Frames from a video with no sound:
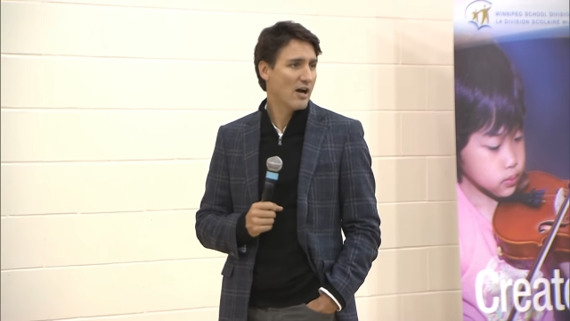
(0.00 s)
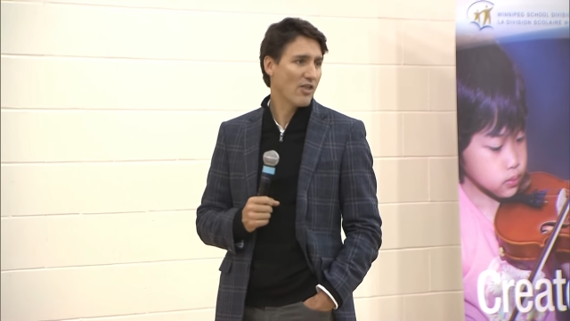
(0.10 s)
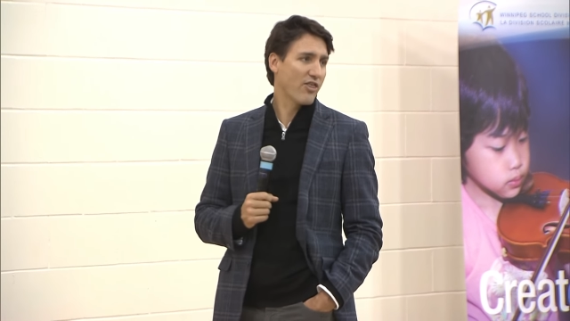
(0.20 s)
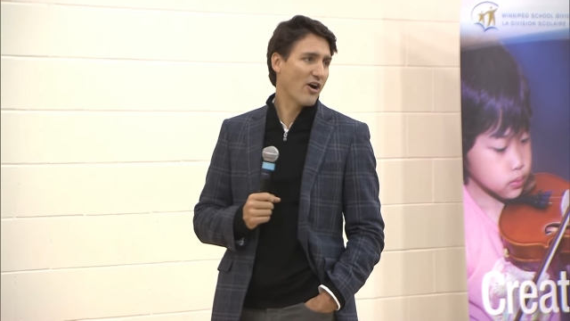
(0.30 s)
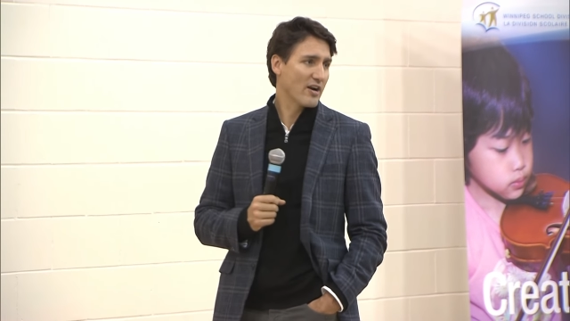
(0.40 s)

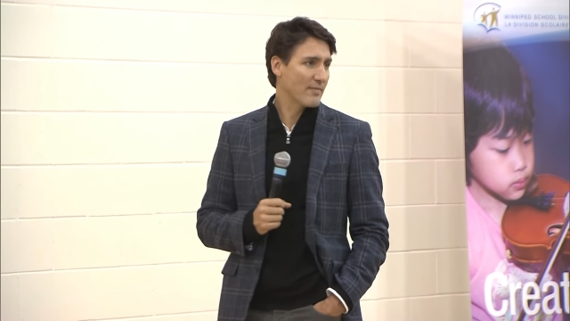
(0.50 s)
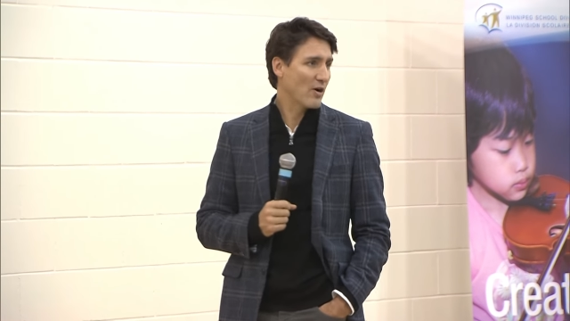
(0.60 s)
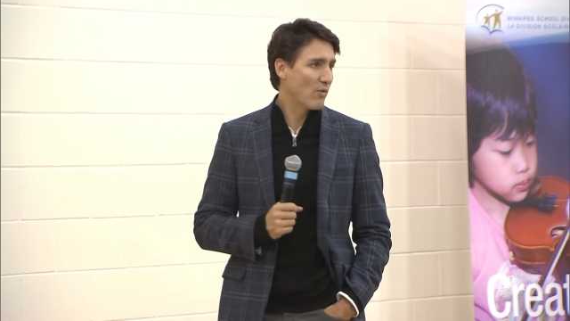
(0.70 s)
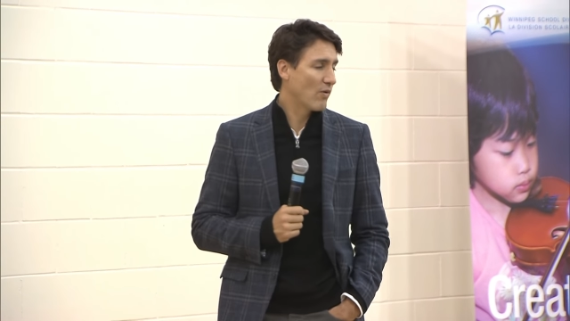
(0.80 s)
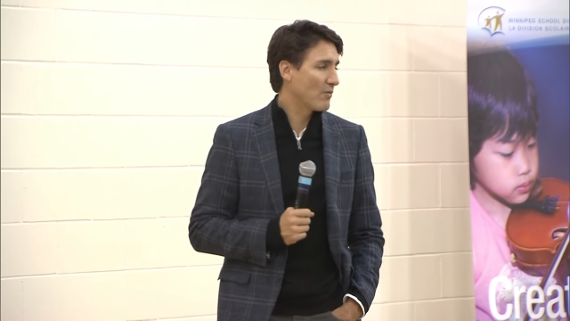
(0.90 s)
Speaker 1: thought
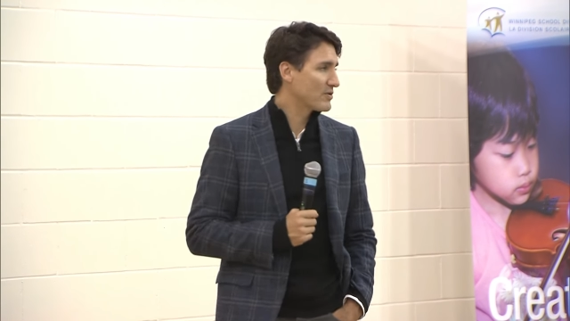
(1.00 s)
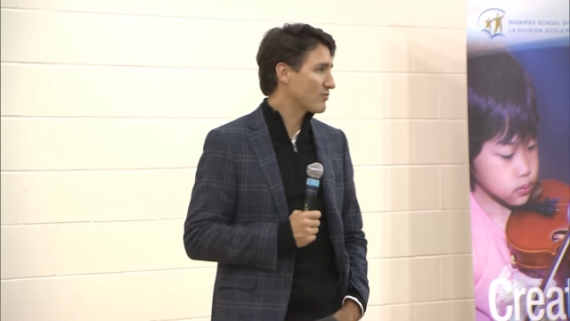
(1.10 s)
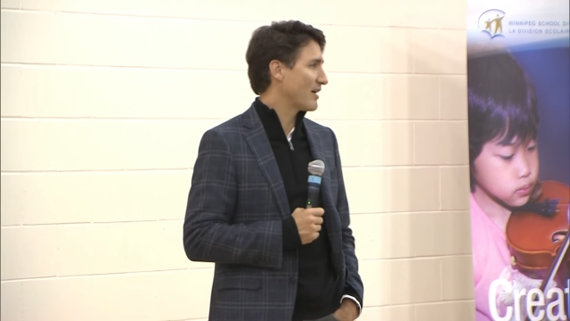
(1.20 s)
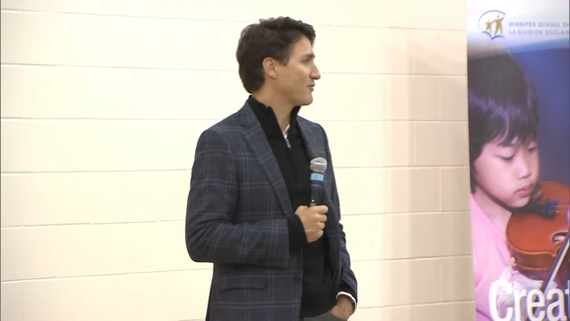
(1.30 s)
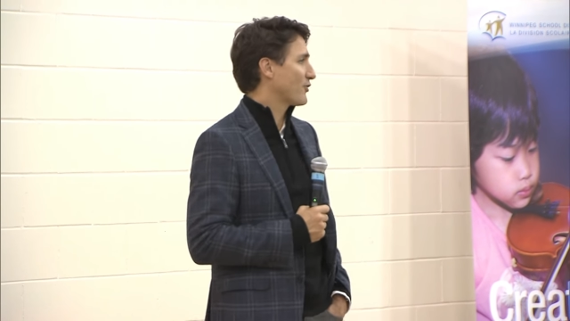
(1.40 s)
about what
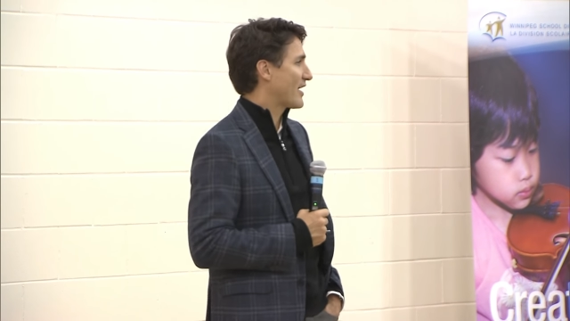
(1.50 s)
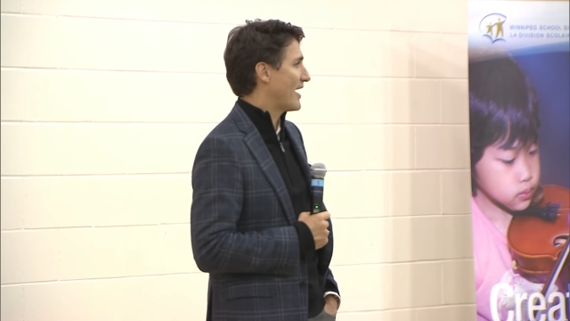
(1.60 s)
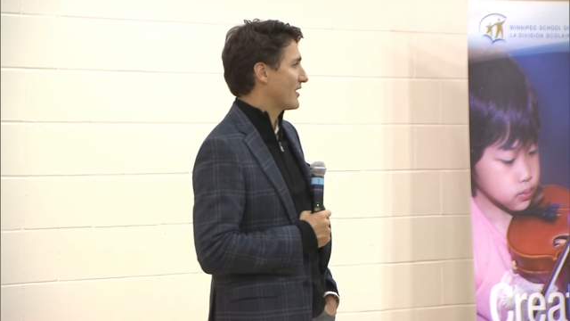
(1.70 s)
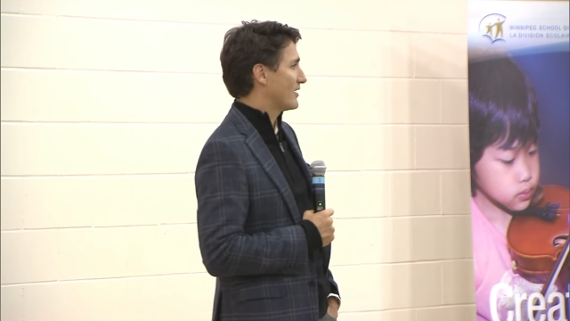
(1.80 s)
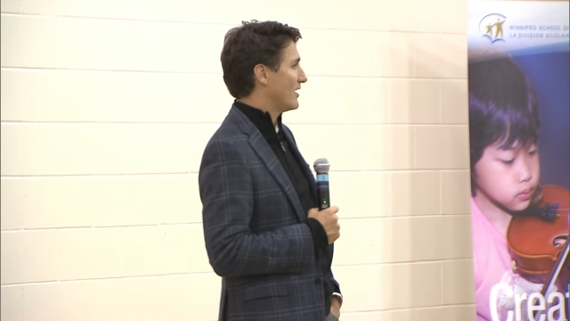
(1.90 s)
was right for
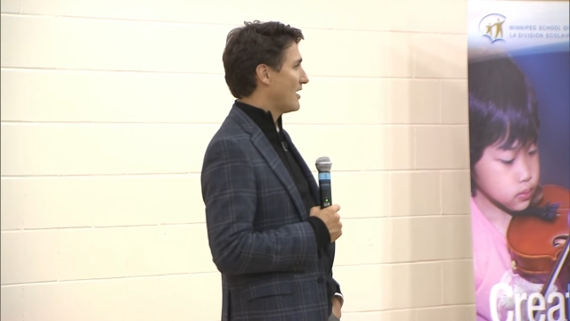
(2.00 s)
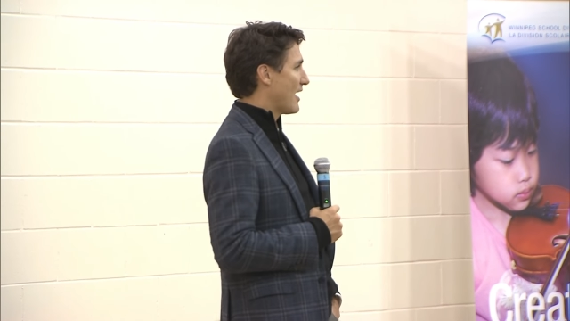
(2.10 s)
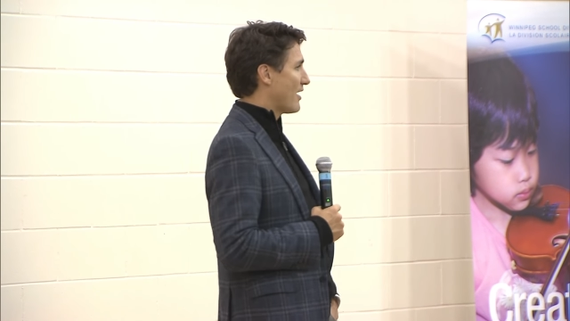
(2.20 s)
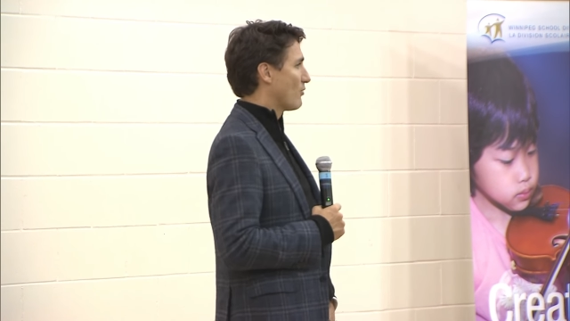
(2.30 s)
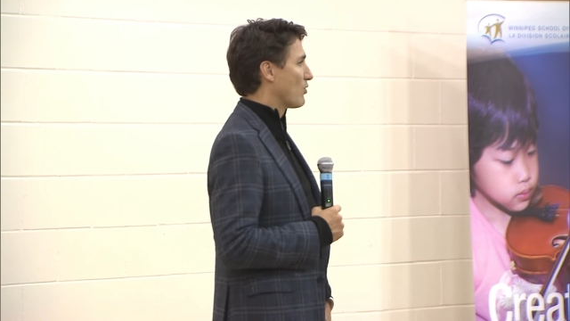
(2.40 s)
Canada
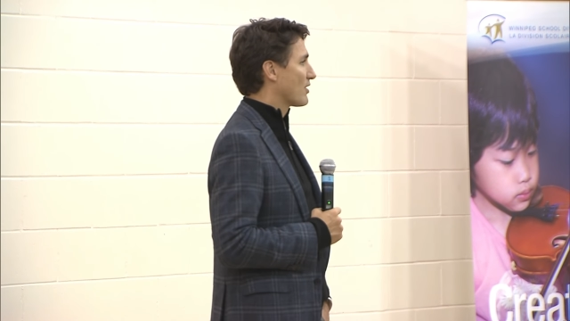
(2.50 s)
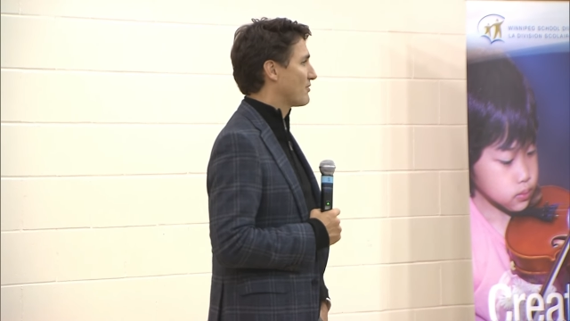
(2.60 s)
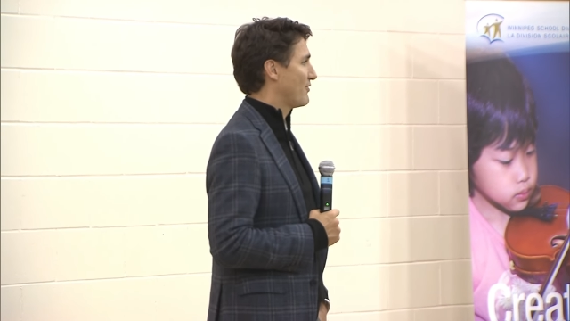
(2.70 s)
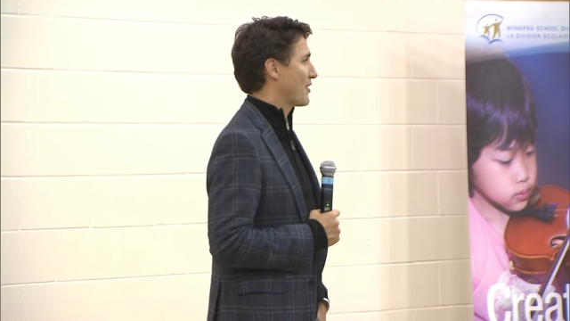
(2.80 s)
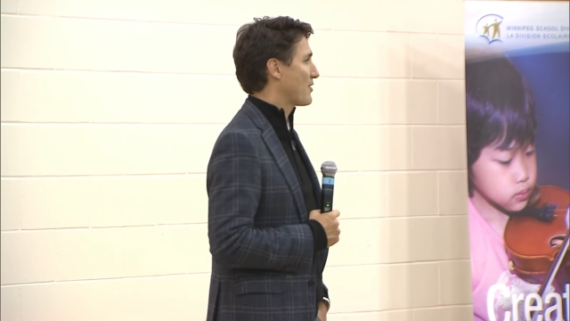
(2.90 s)
and
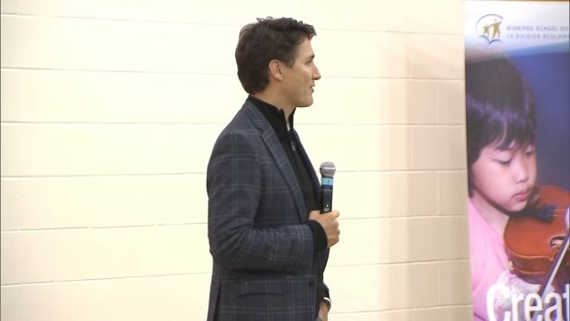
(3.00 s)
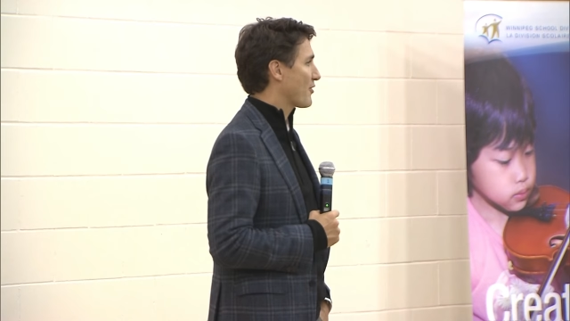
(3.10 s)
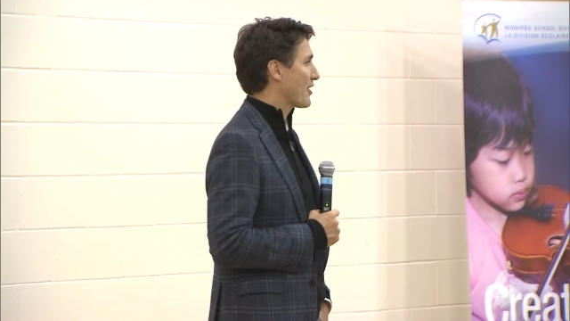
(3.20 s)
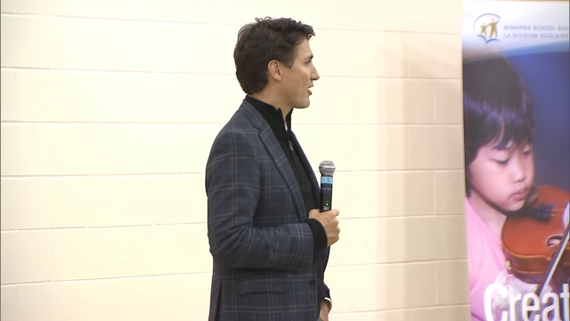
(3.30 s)
worked very, very